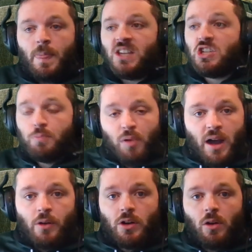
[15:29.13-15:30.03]
spread
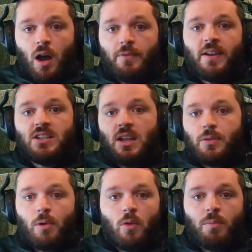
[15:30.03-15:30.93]
out your offense, and
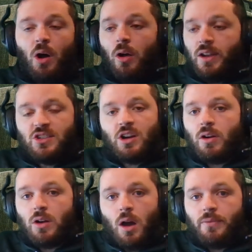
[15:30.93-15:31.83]
throw the ball. And
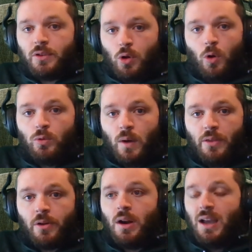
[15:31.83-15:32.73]
Jared Goff in cold
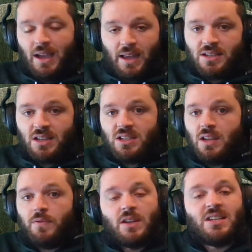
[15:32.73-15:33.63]
weather against this
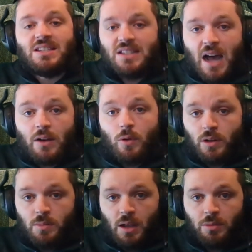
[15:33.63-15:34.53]
defense is not
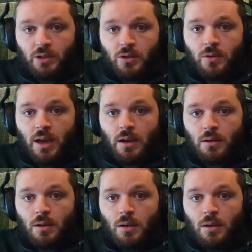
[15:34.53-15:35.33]
going to be able to do that.